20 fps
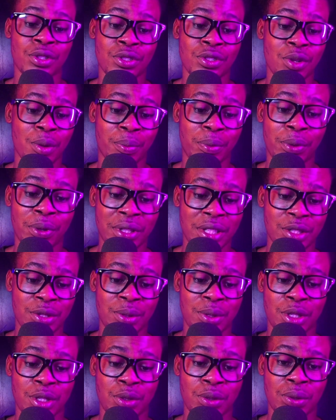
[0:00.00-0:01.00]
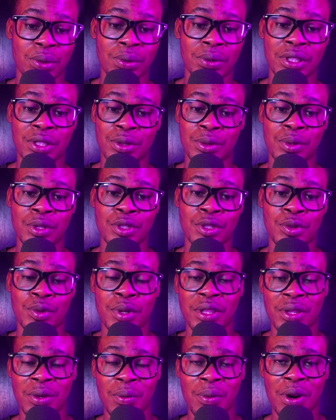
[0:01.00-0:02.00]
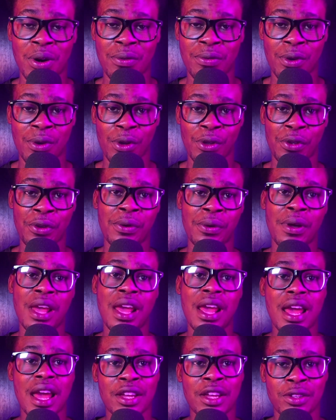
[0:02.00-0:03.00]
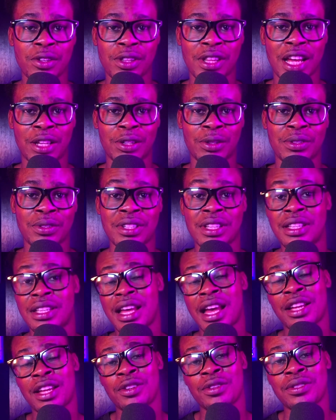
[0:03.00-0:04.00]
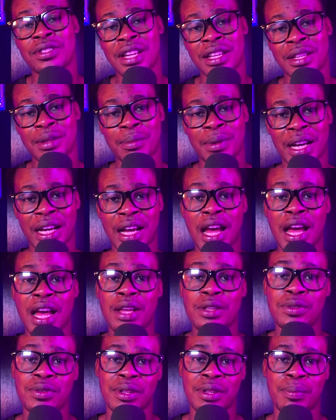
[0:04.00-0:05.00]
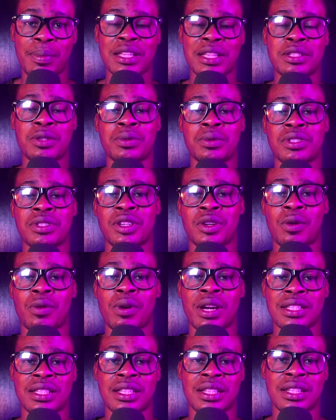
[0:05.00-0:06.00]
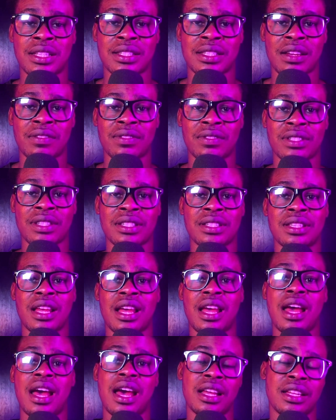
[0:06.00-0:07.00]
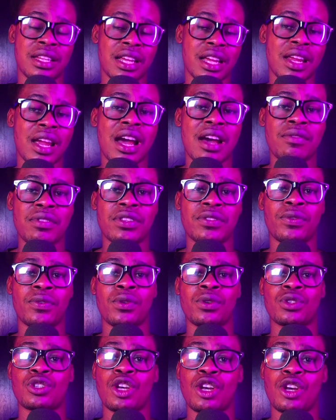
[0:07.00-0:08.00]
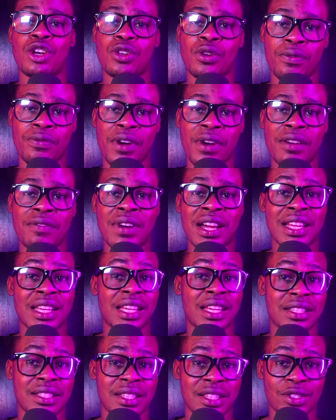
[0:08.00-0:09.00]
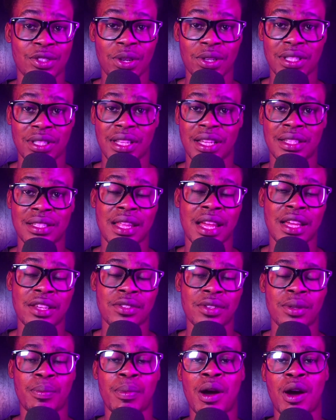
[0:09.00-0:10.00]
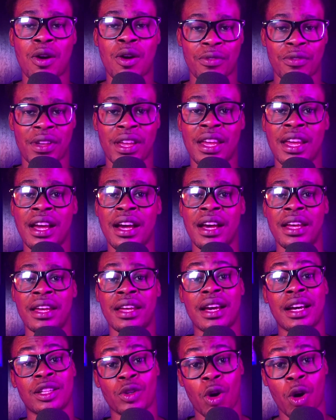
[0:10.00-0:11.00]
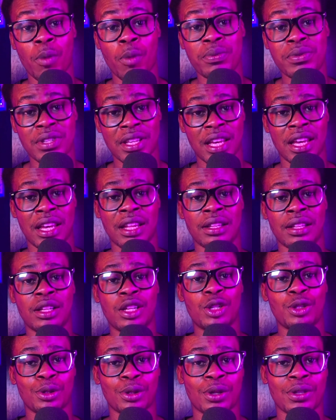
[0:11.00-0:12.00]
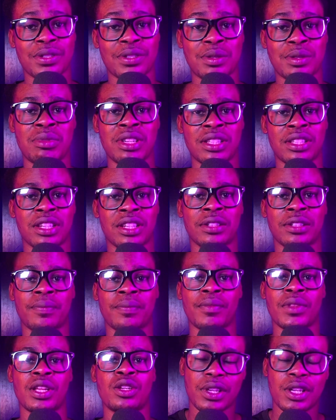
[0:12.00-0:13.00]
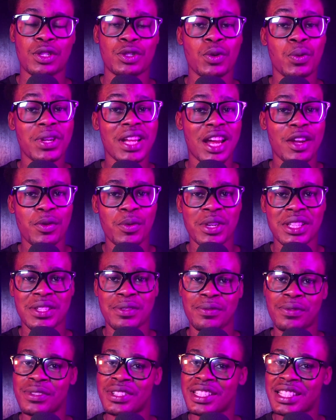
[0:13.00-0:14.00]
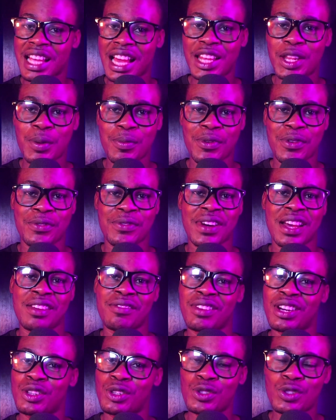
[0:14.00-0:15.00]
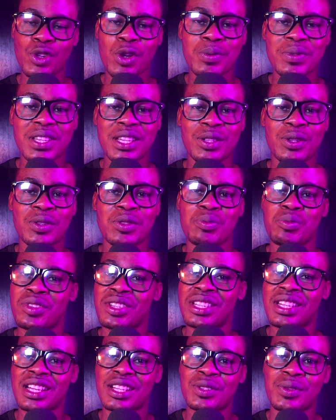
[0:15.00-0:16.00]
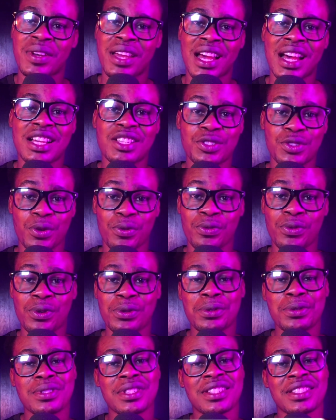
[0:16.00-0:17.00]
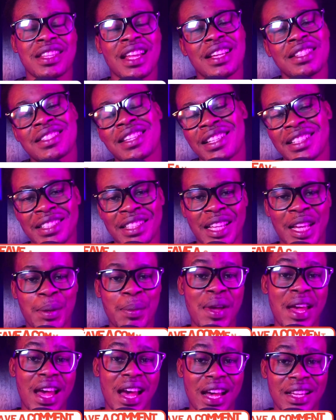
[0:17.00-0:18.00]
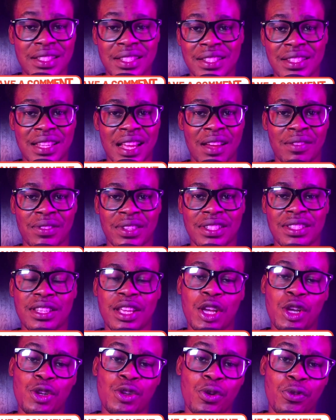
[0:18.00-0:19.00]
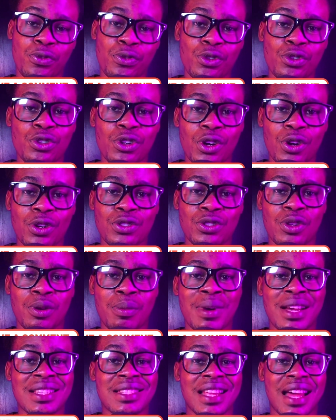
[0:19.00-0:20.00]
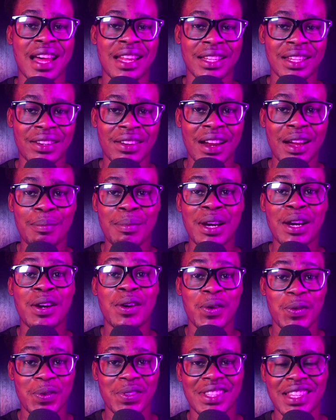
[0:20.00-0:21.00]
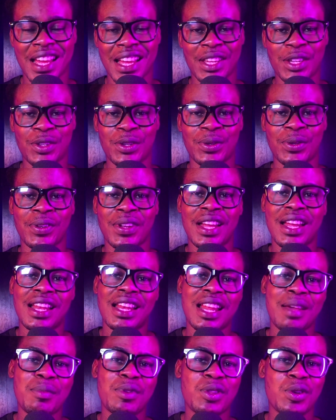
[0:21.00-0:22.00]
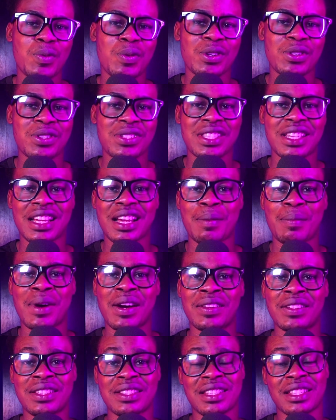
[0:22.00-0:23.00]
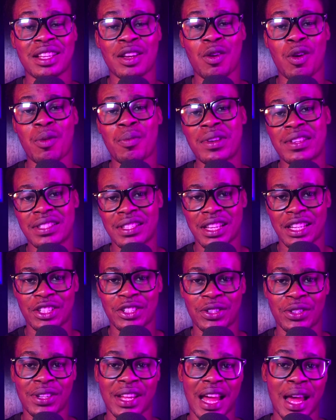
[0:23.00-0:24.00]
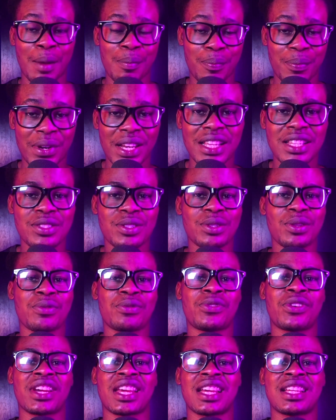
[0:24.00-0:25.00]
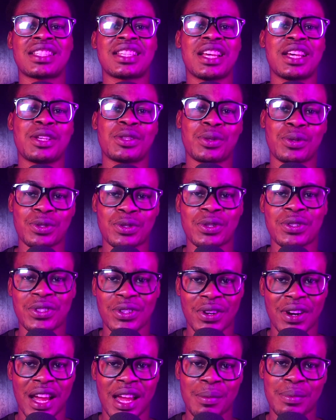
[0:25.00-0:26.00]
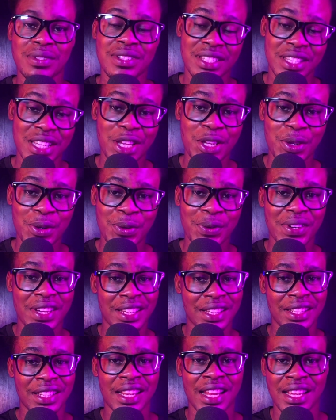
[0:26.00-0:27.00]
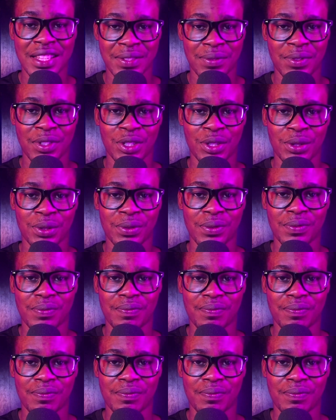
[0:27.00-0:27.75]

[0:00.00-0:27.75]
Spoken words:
just uploading to the tool is doing the work for you, and you download it and you send back to the person requesting these services. And there you have it, folks. Your Fiverr gig is a success thanks to the power of AI and Upscale.media. So what are you waiting for? Sign up for Fiverr, use Upscale.media to enhance your photos and start selling them as a service. Your future customers and grammar will thank you. Let me know what you think about this in the comment section, and please do not forget to subscribe. See you in the next video.